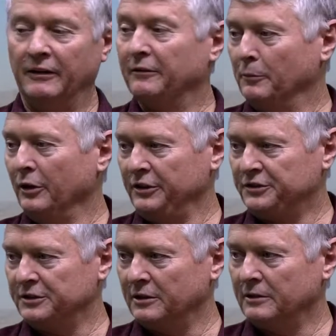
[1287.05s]

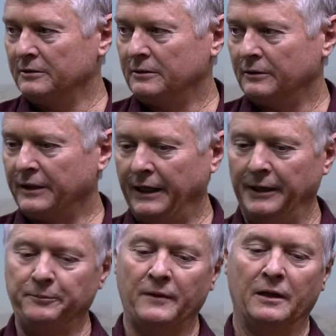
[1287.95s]
moisture. Okay.
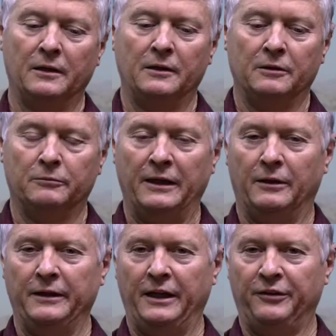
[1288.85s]
Mm-hmm.
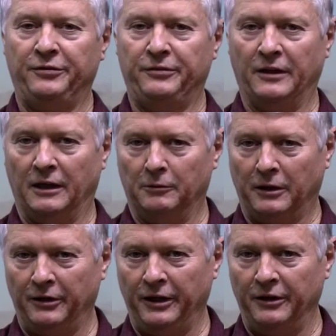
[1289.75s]
Well, if the hot
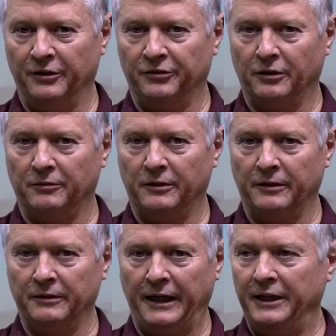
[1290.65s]
water heater is
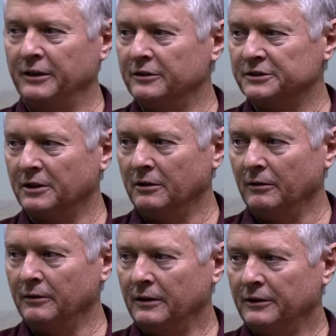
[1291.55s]
over 8 years
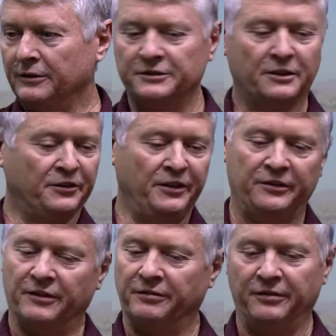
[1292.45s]
old, there's no
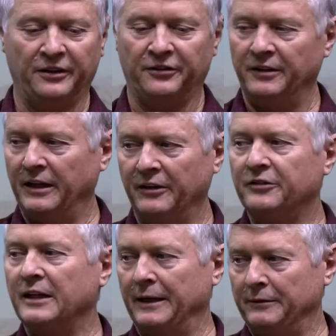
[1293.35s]
sense of fixing it. It's
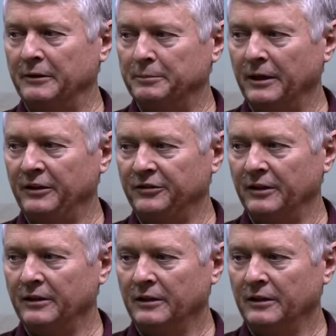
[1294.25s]
time to replace it.